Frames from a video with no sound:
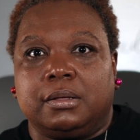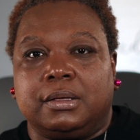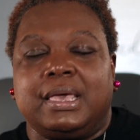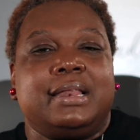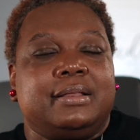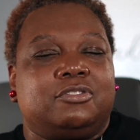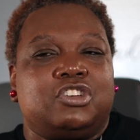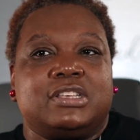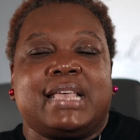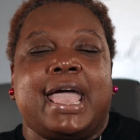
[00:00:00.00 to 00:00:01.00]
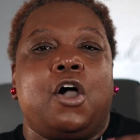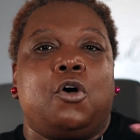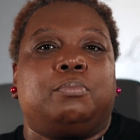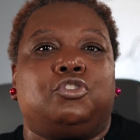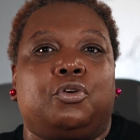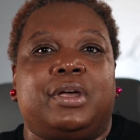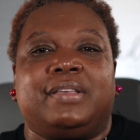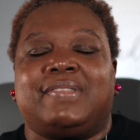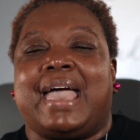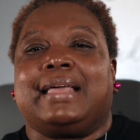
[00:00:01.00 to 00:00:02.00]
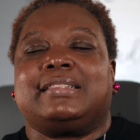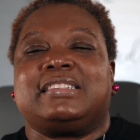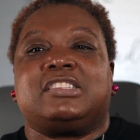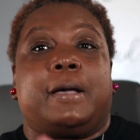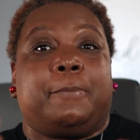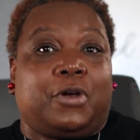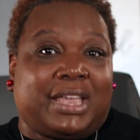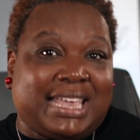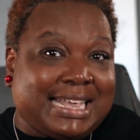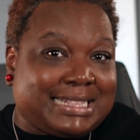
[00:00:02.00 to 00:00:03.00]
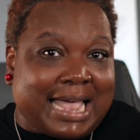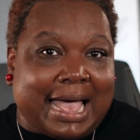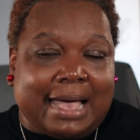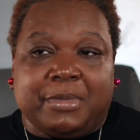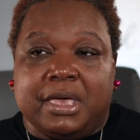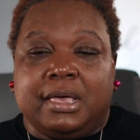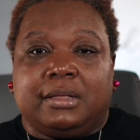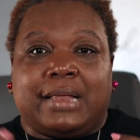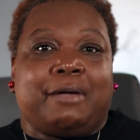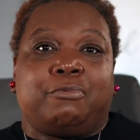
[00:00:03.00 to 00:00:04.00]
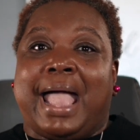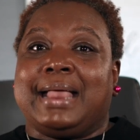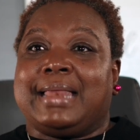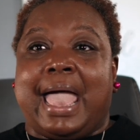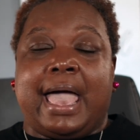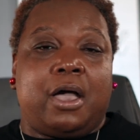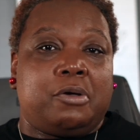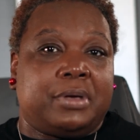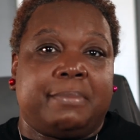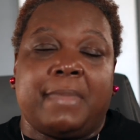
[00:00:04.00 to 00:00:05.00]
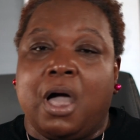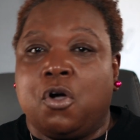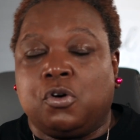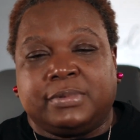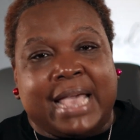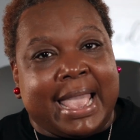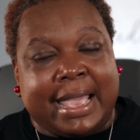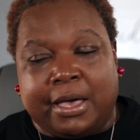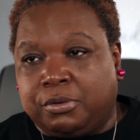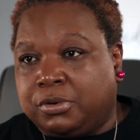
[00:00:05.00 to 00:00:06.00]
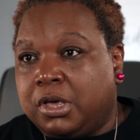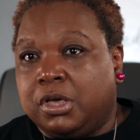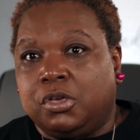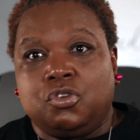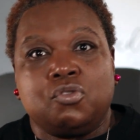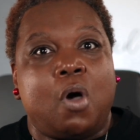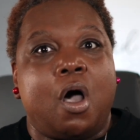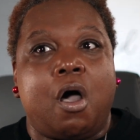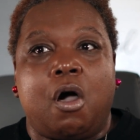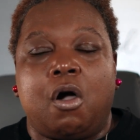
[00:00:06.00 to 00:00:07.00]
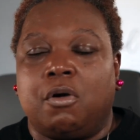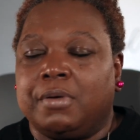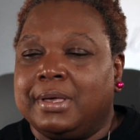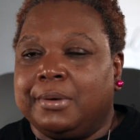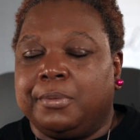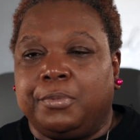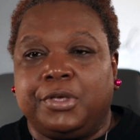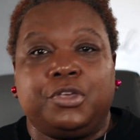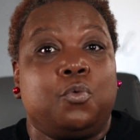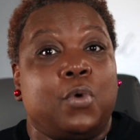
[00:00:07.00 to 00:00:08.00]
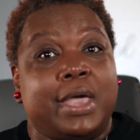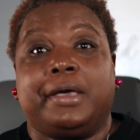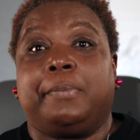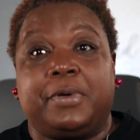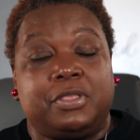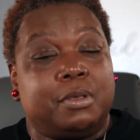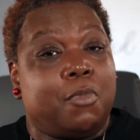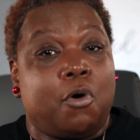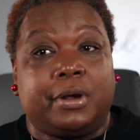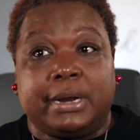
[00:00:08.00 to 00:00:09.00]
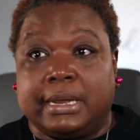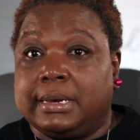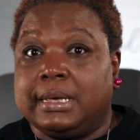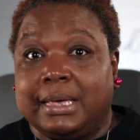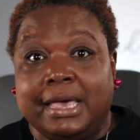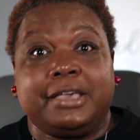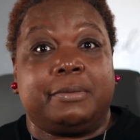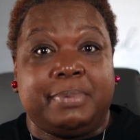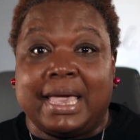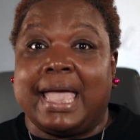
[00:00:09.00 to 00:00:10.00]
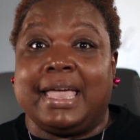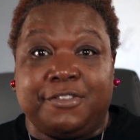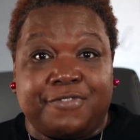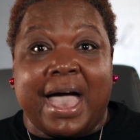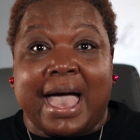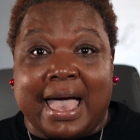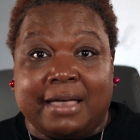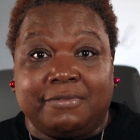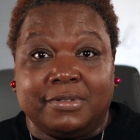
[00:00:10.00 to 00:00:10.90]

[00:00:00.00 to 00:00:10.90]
can just help during that summer heat time. Like right now in my hometown, you all, when you wake up in the morning, it could be 85,